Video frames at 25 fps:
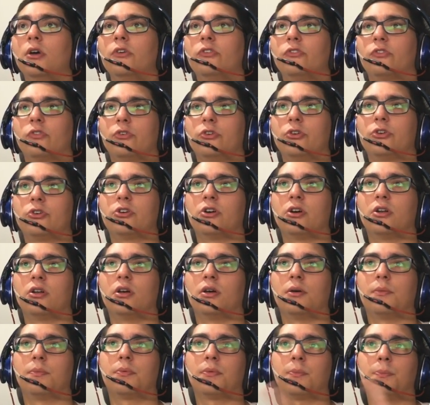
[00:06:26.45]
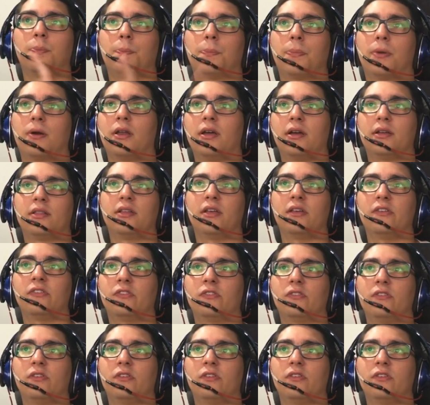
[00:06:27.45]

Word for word: So you're gonna click this,